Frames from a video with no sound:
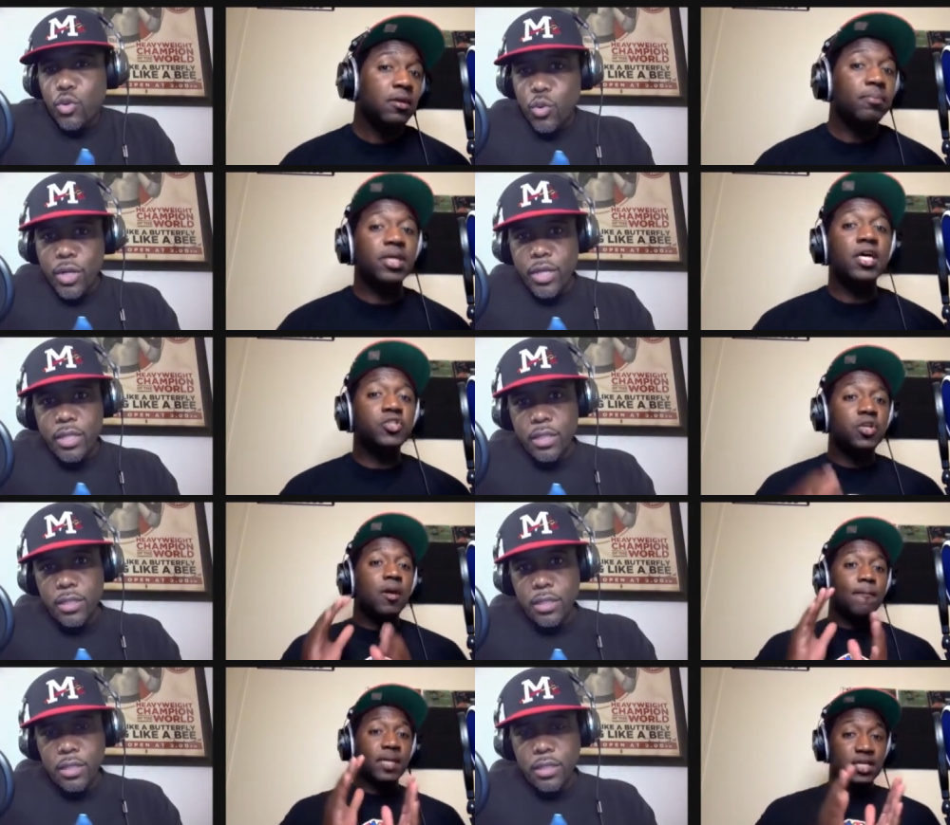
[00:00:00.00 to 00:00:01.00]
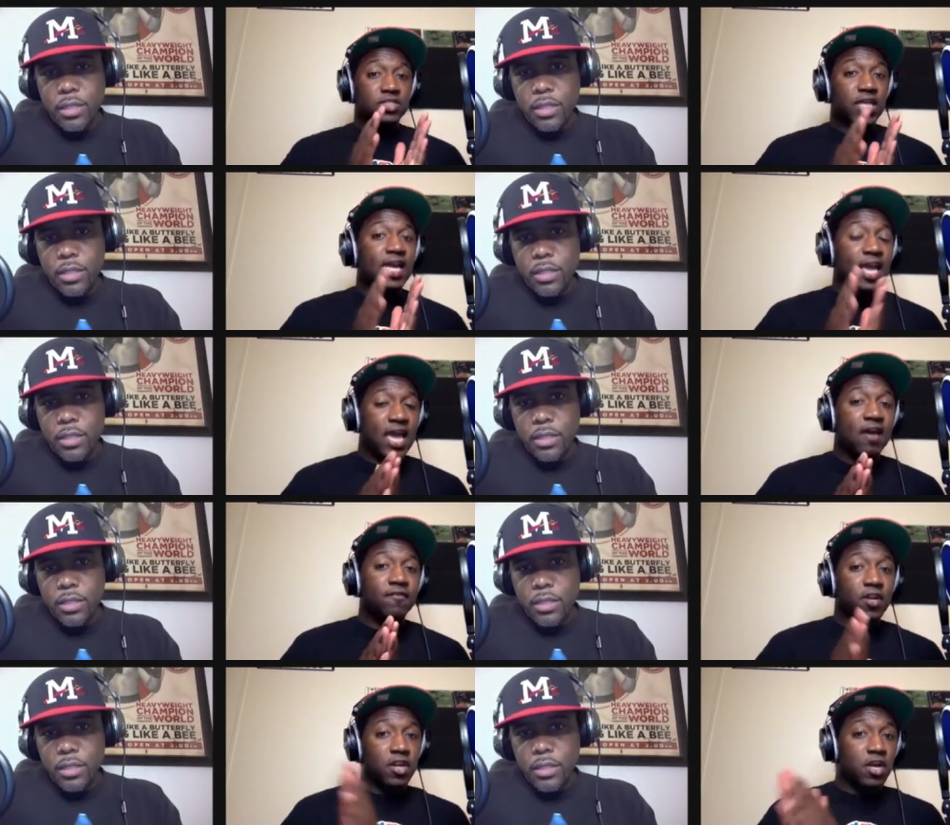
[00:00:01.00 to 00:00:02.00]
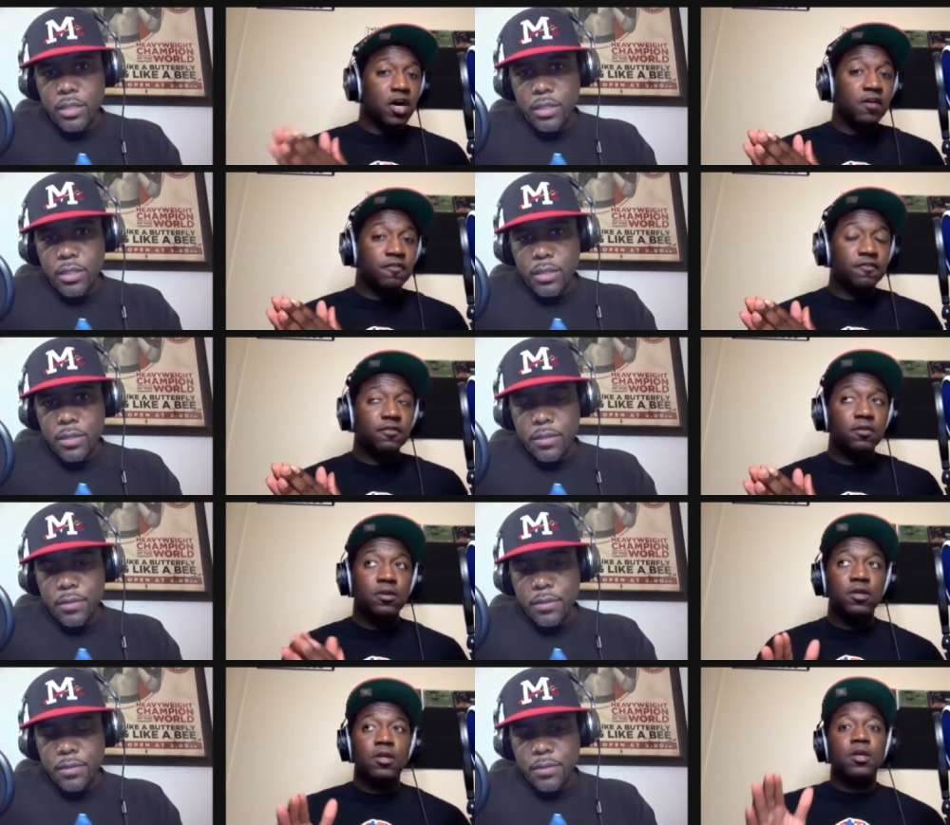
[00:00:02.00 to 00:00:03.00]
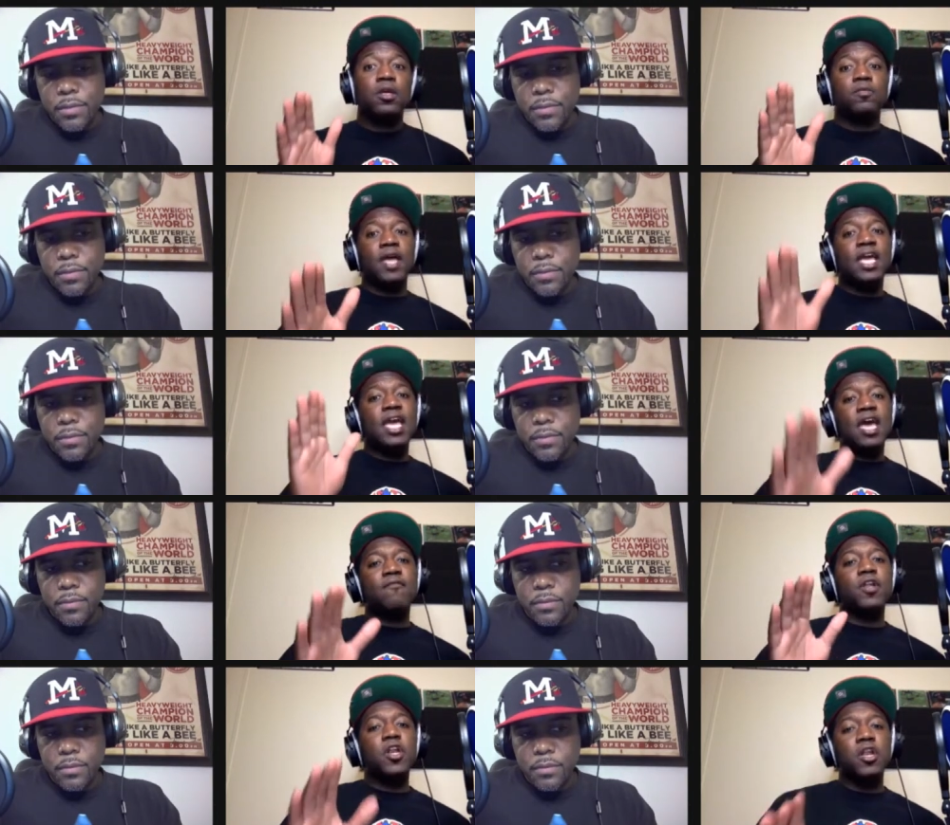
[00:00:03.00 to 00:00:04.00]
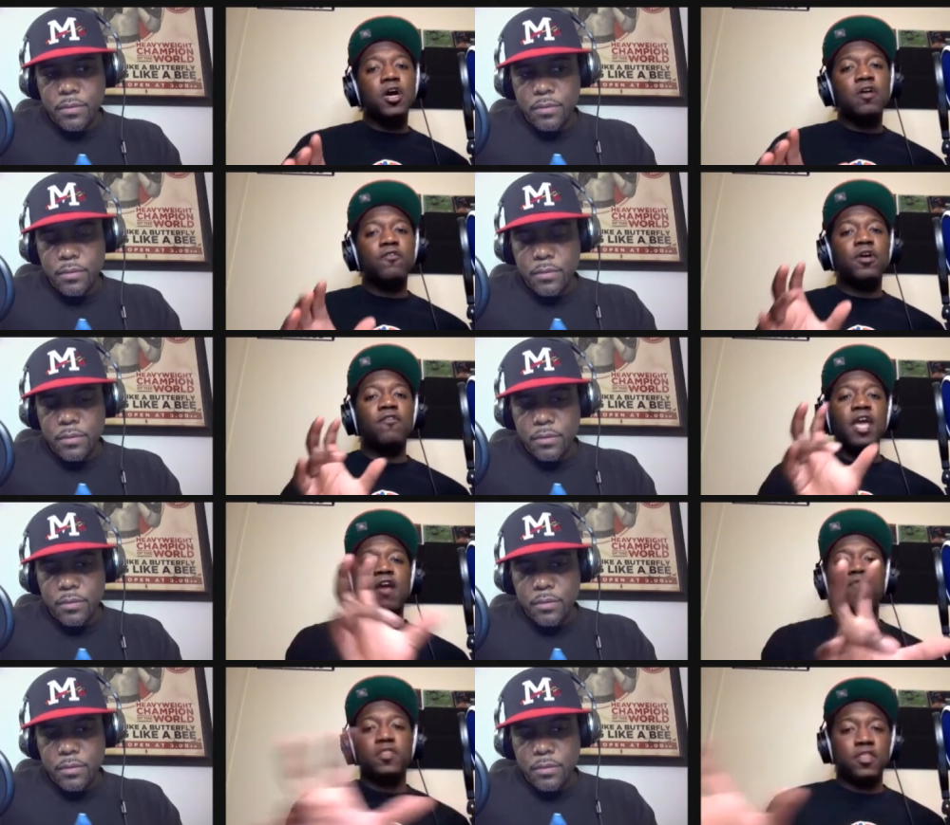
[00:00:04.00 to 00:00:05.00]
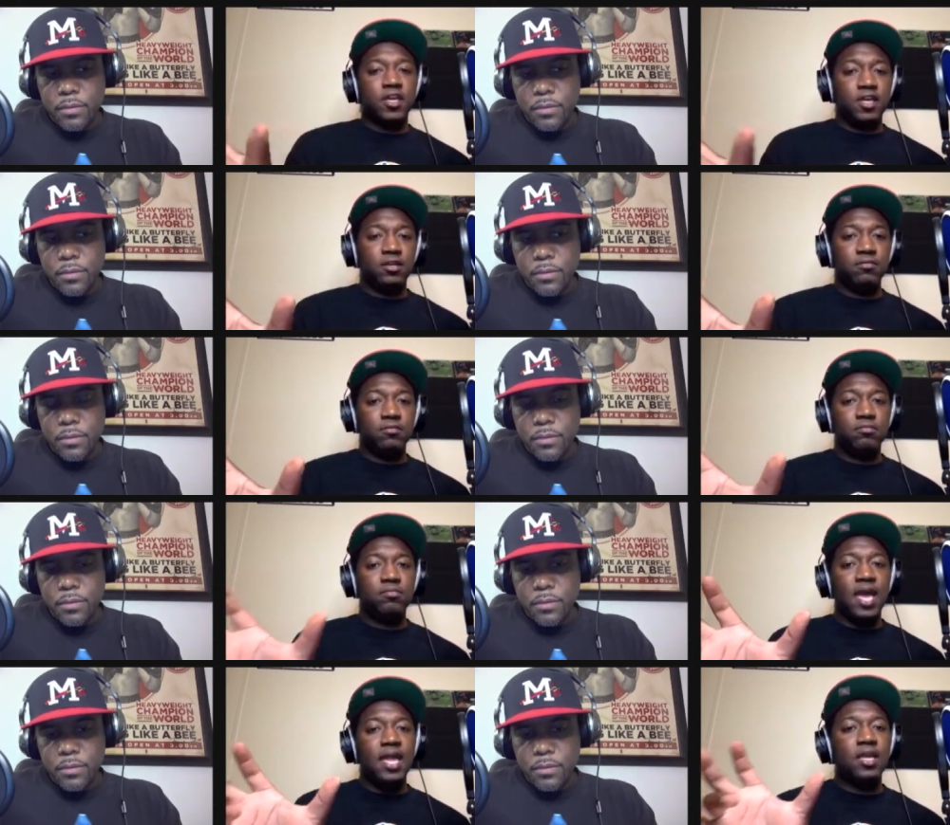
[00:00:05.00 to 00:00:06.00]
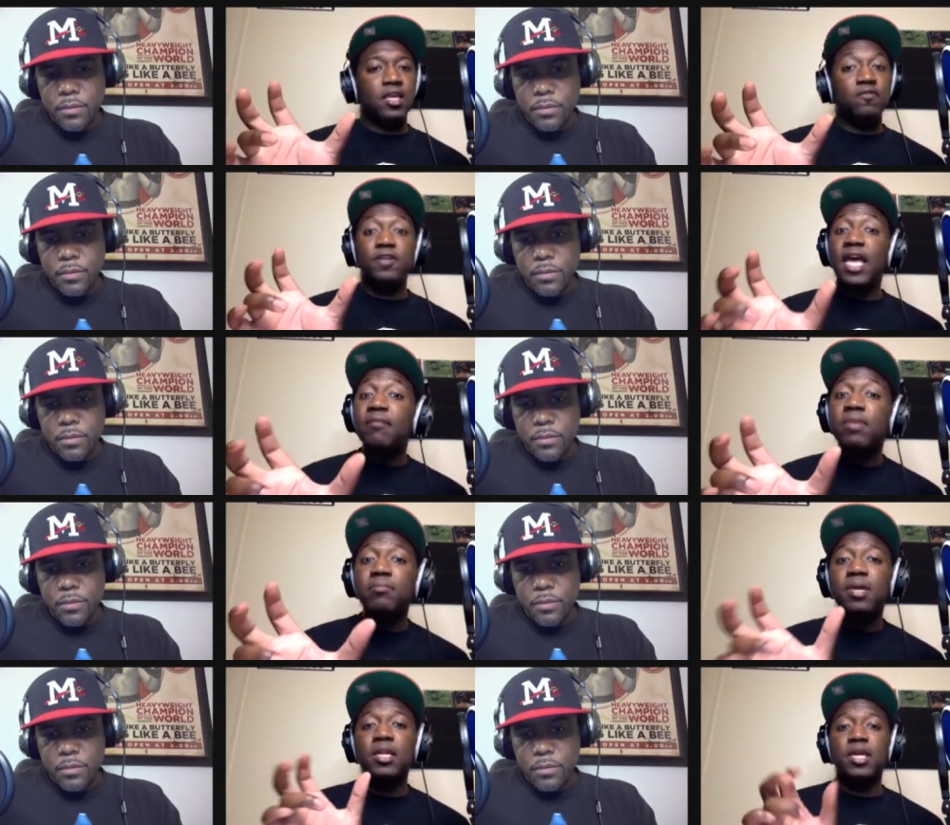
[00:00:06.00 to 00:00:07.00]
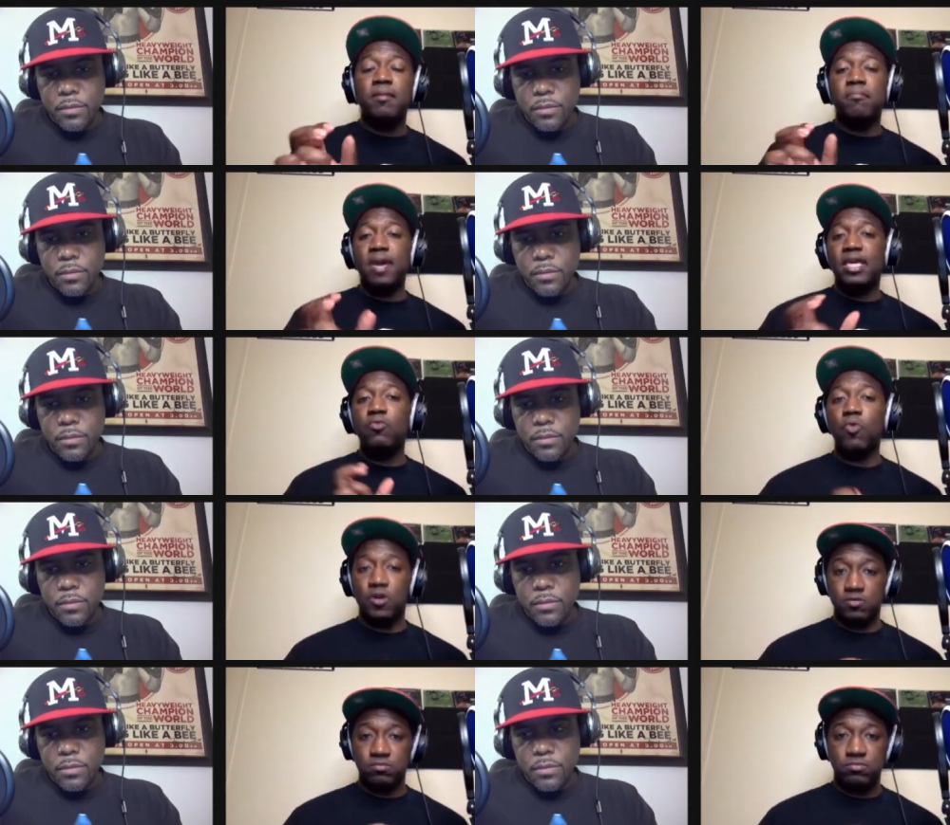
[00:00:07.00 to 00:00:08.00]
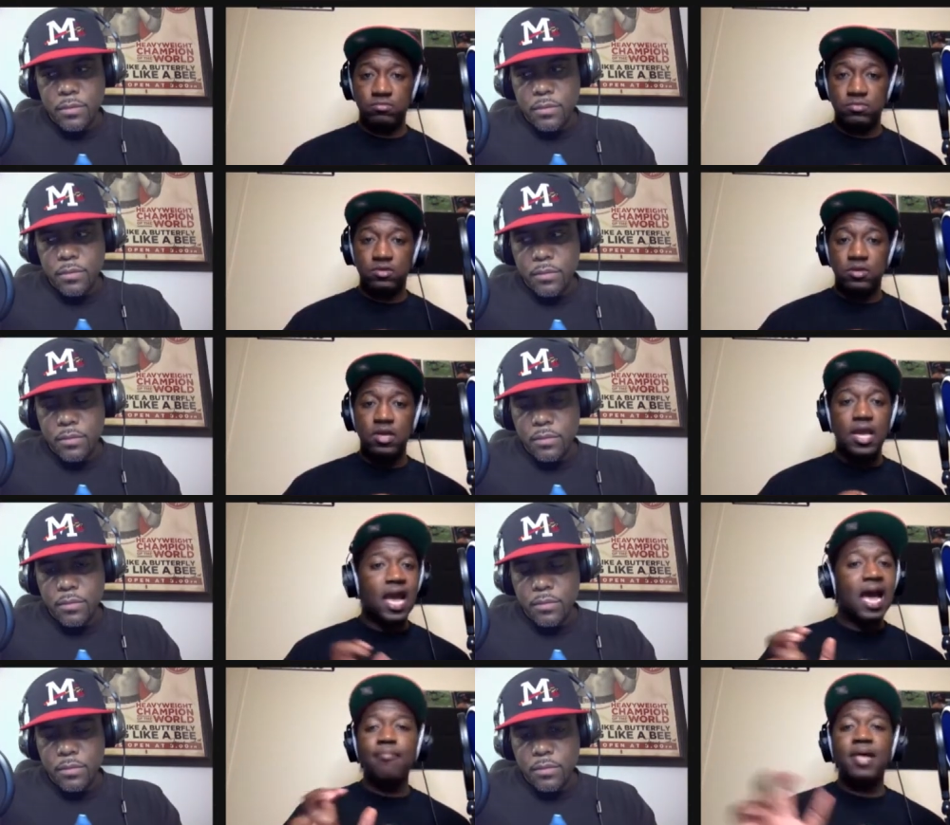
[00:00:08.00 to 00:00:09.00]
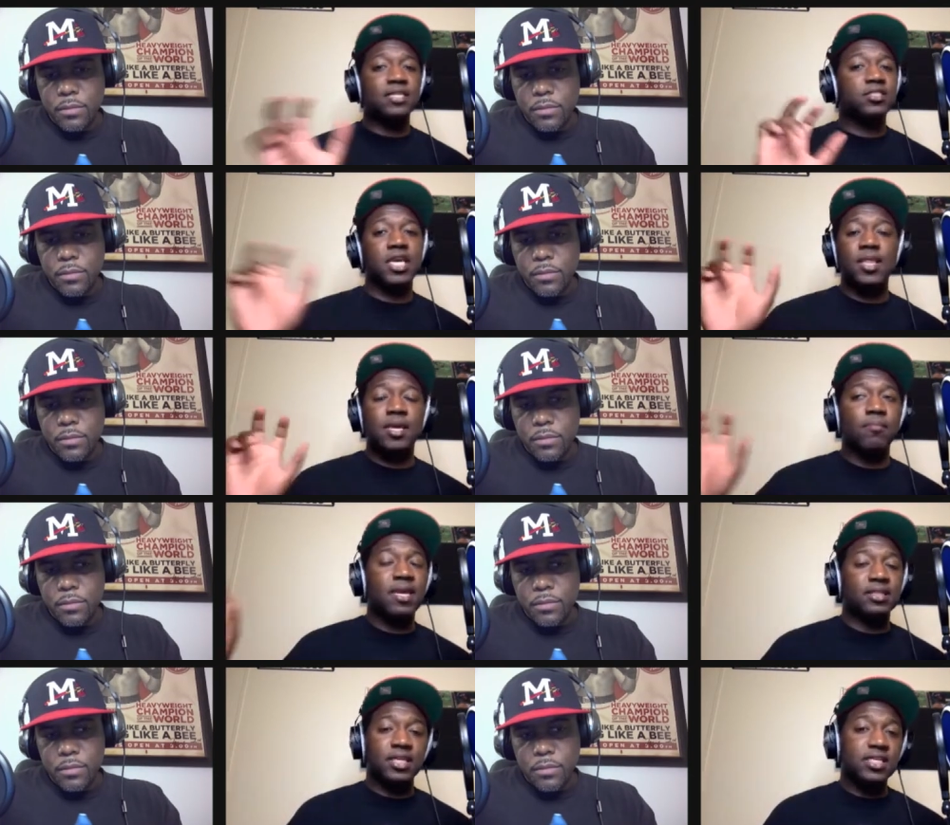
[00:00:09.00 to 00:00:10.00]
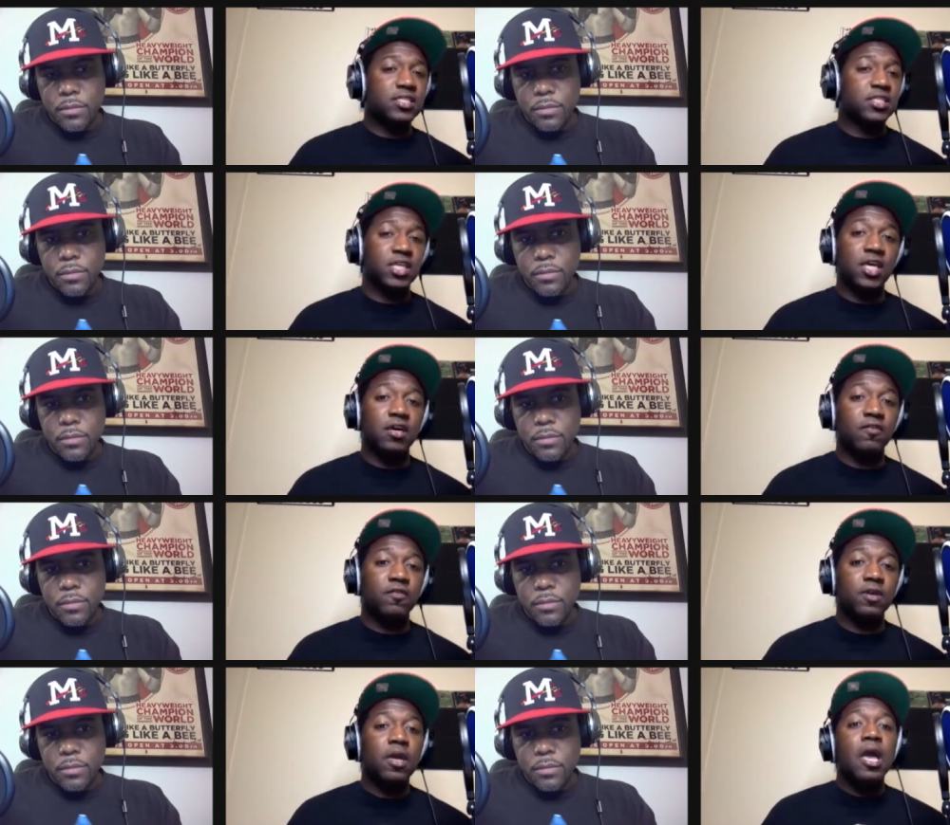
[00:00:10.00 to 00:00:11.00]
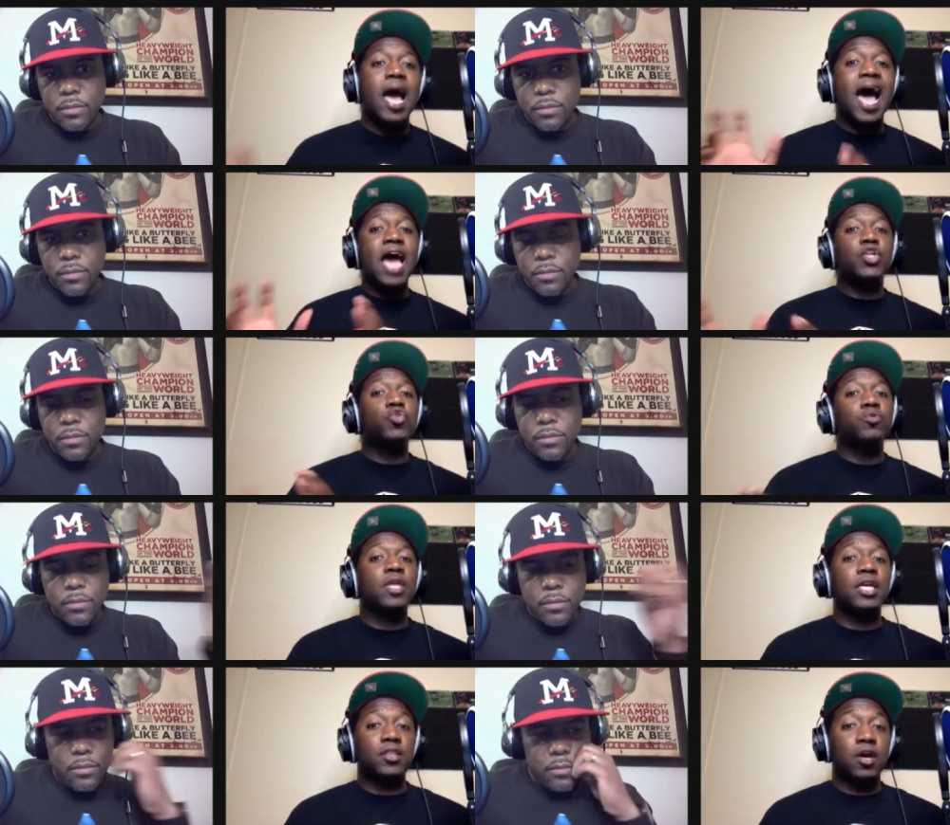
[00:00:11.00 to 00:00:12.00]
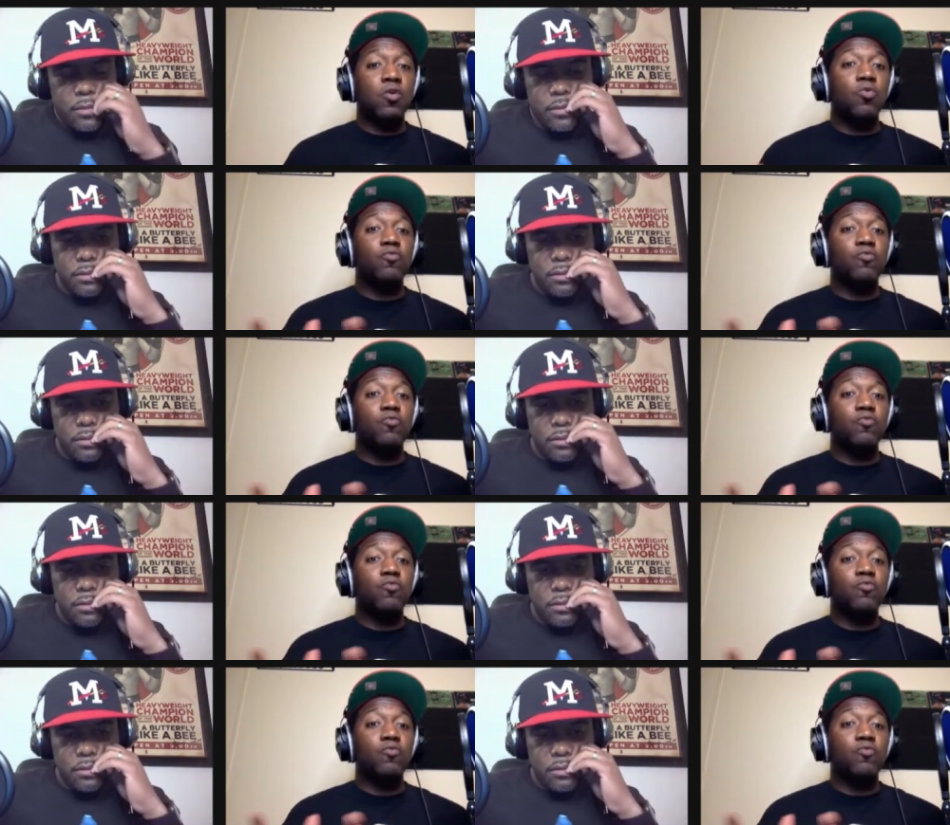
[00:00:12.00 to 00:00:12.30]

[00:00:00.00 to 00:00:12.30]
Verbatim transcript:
Speaker 1: what? Because because they have enough they have enough of everything that if Nate McMillan can make it work, I'm not saying they'll make the ECF. I do think though